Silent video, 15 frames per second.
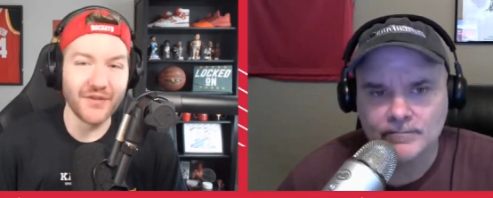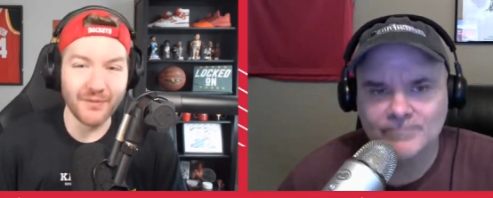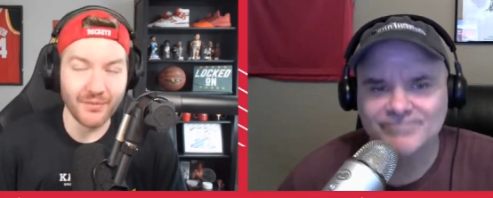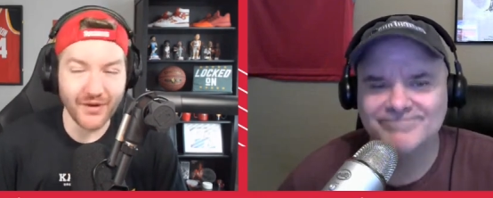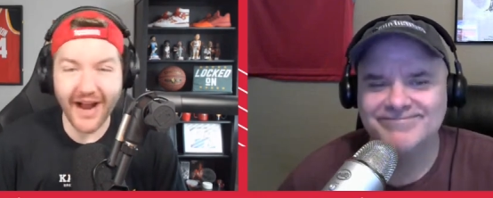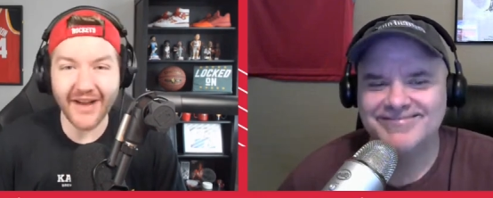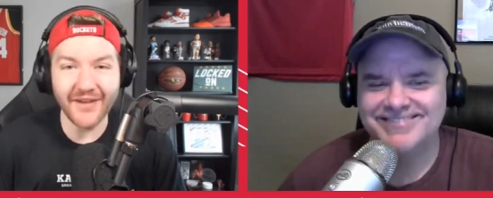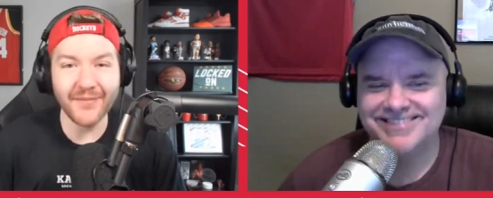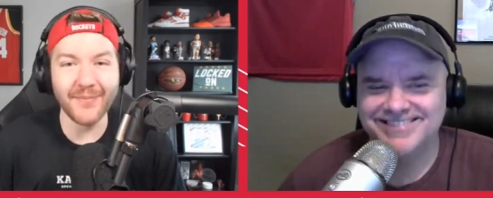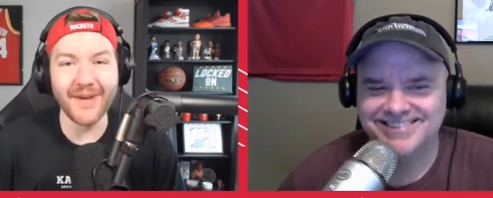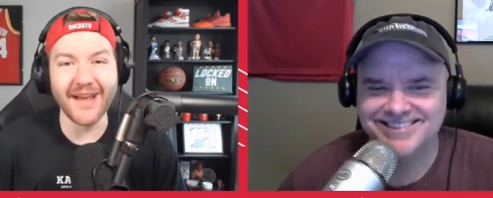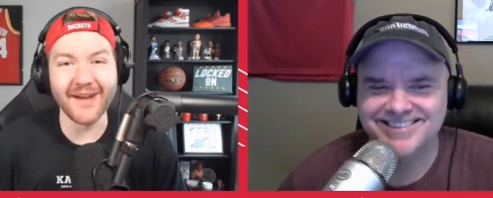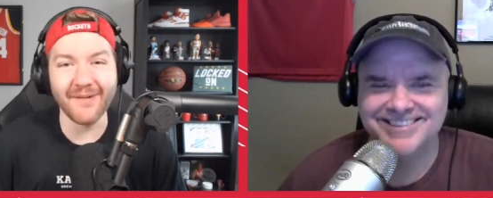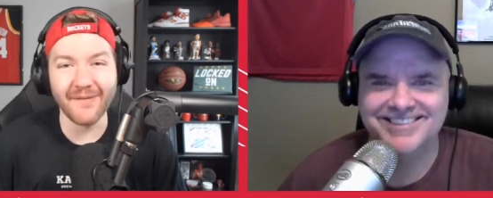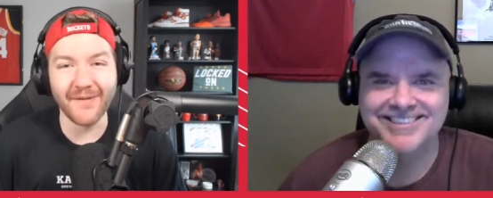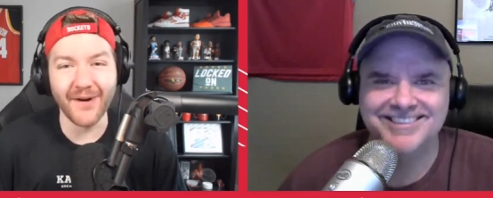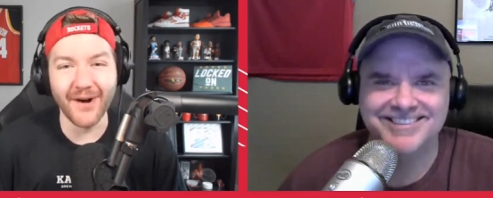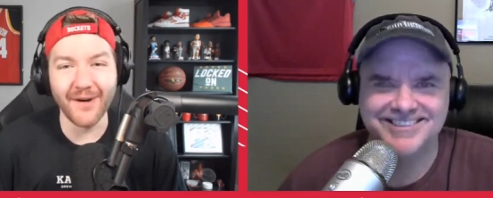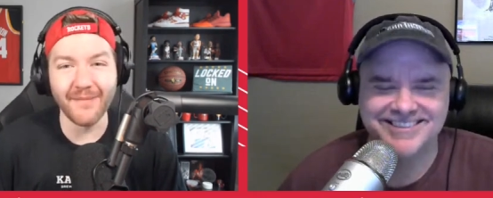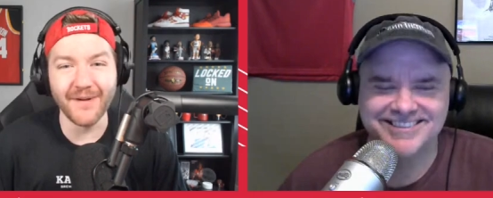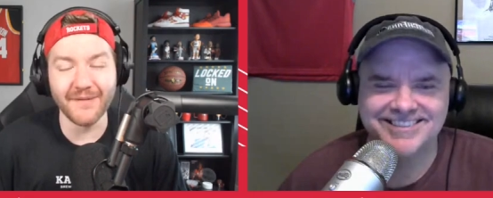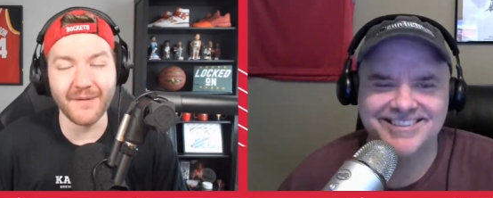Speaker 1: the surprise pick
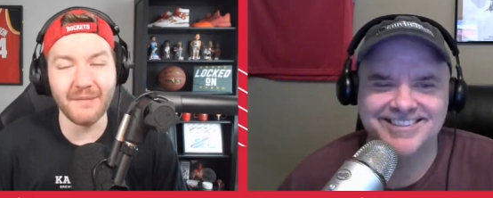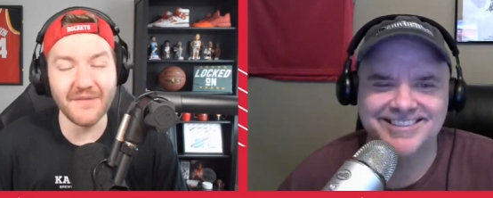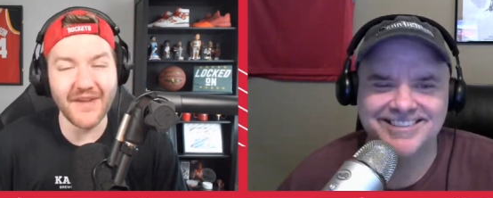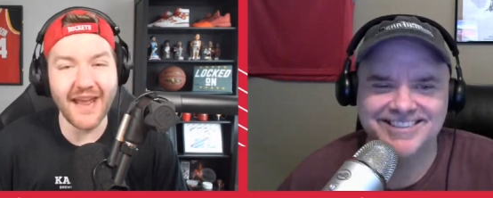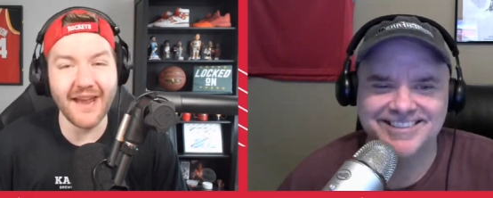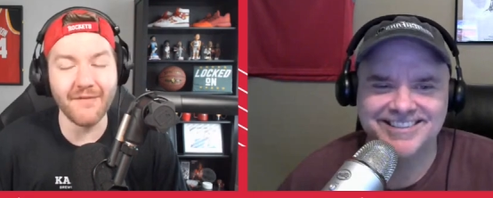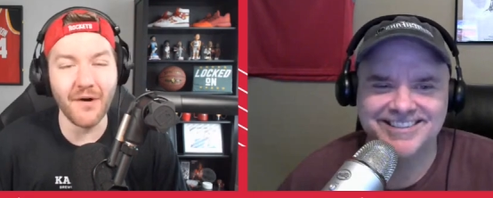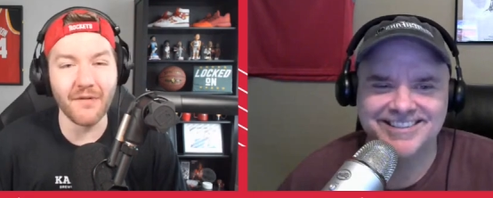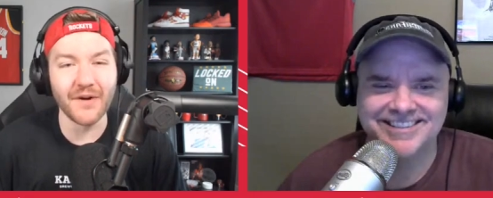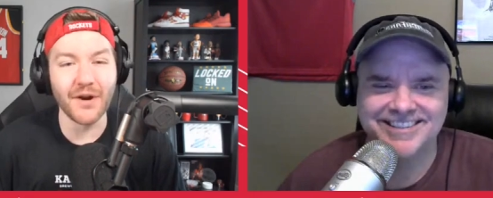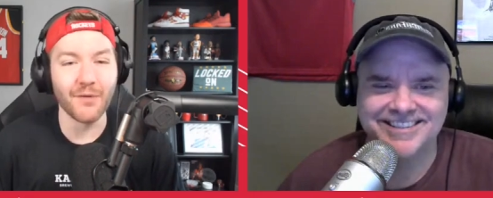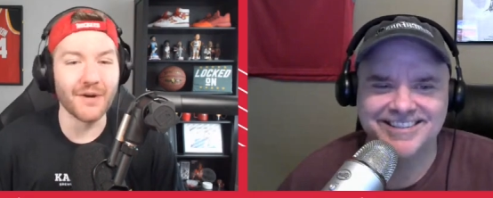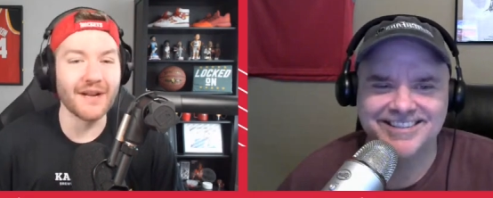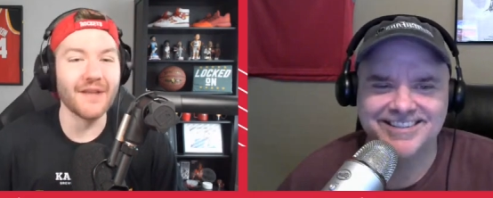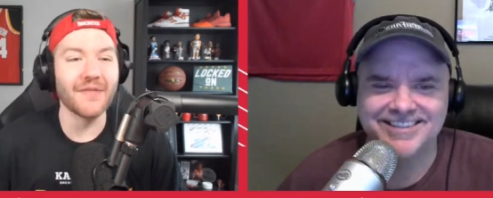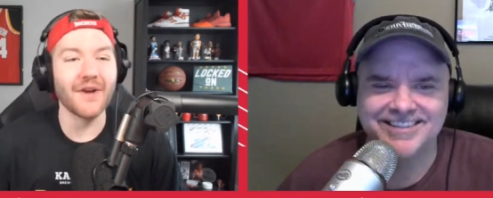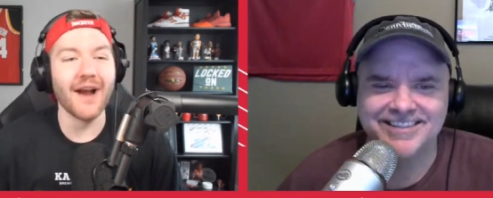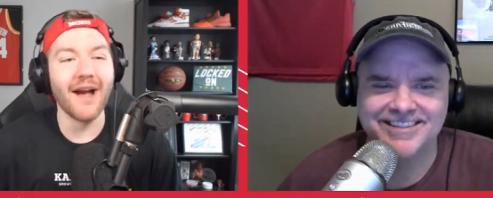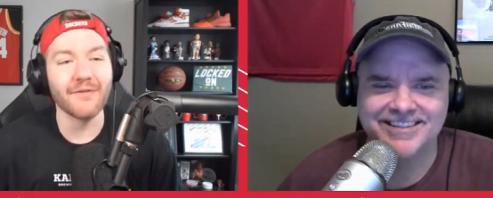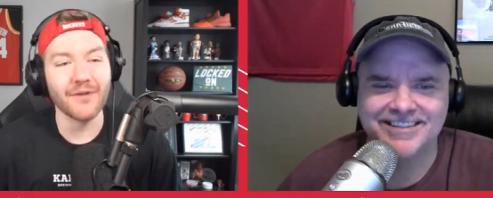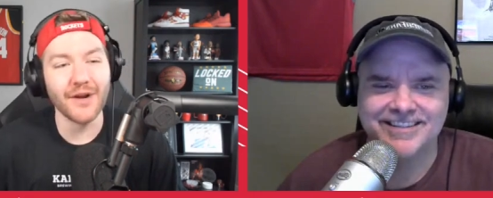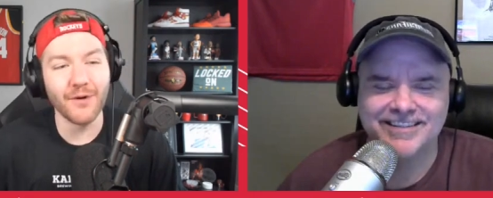from, from Dave over here. We're going to get
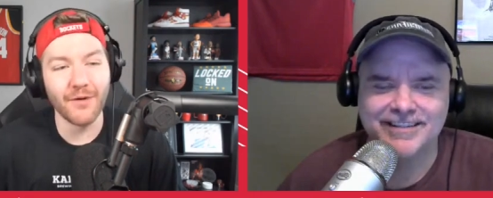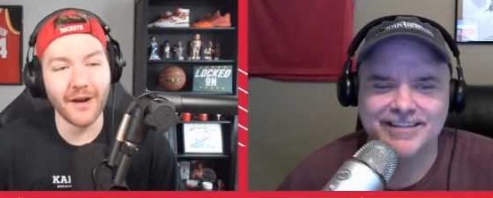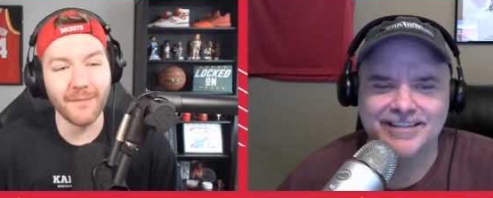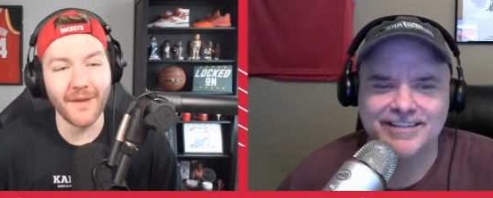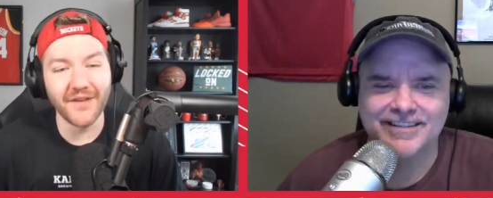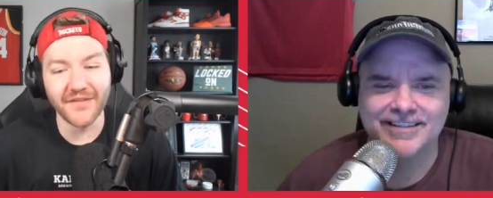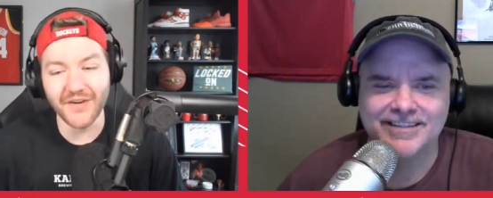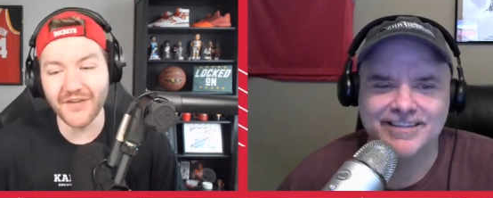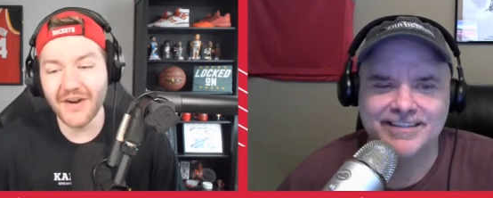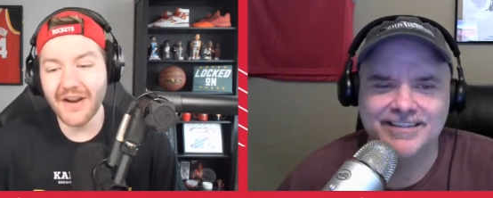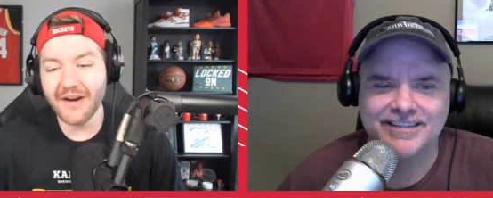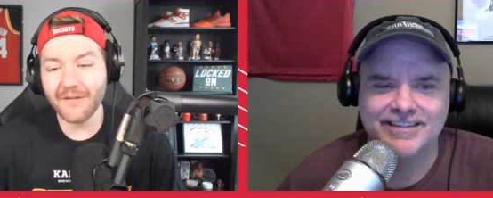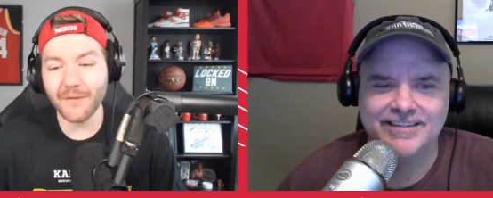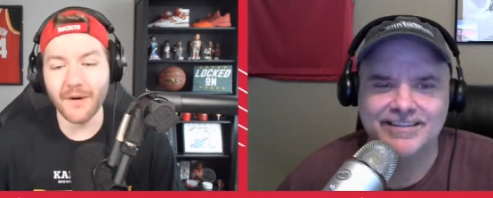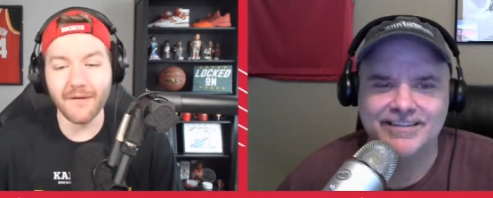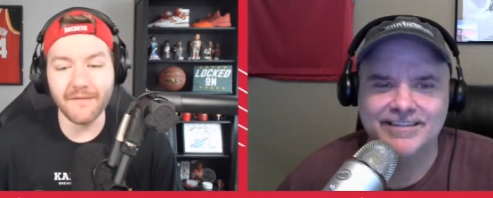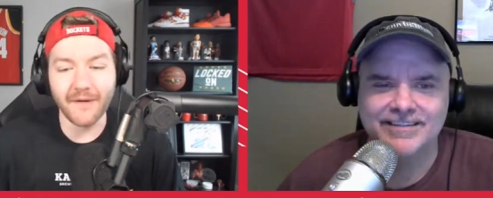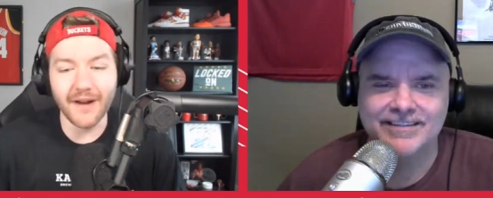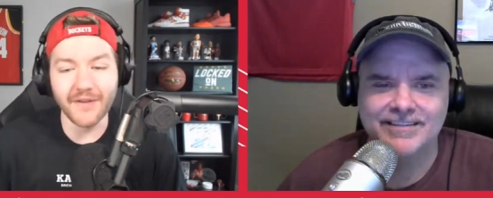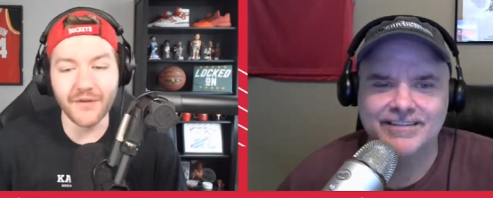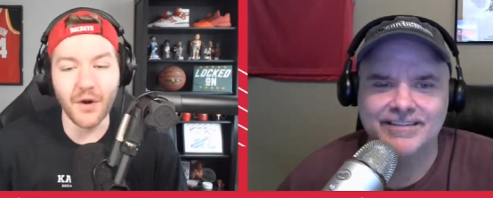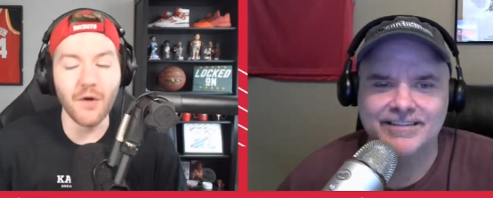there after a quick message from our
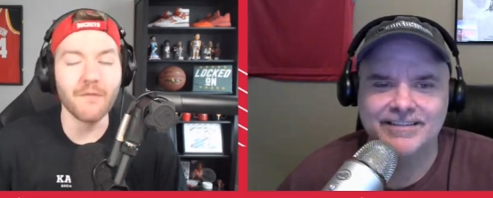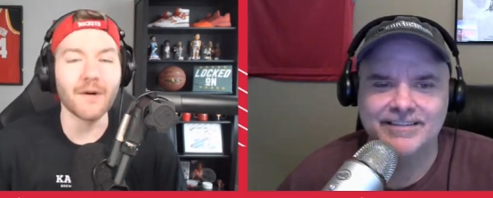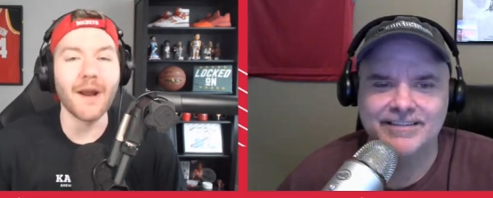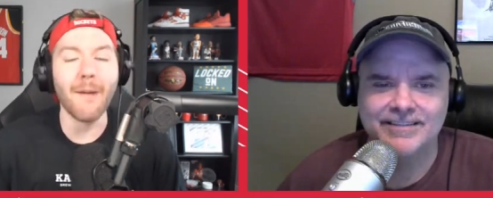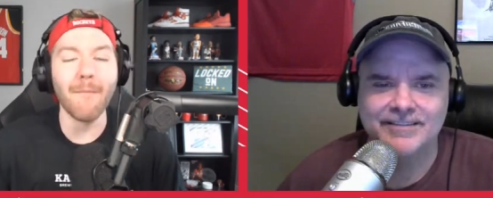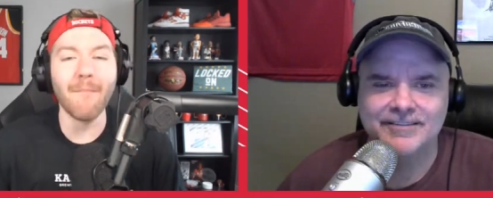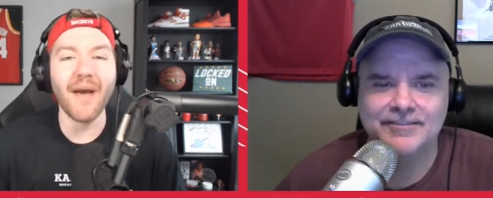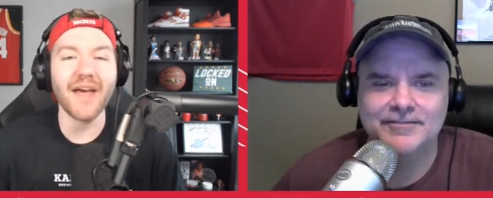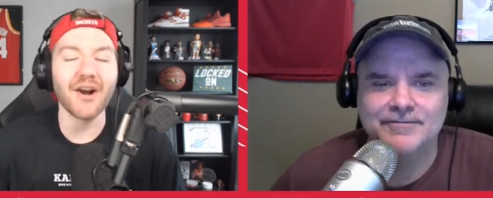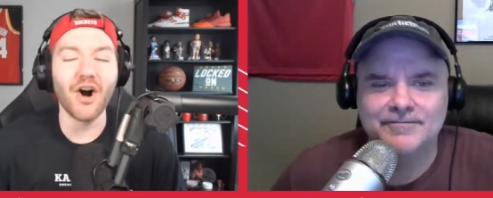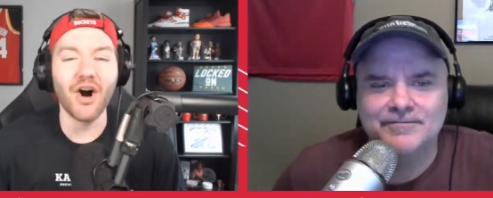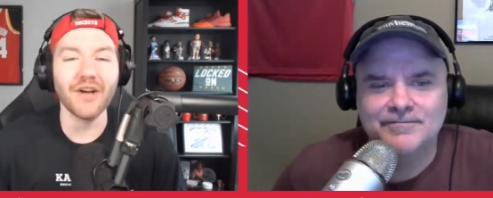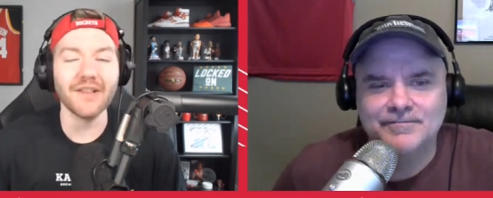friends over at Bet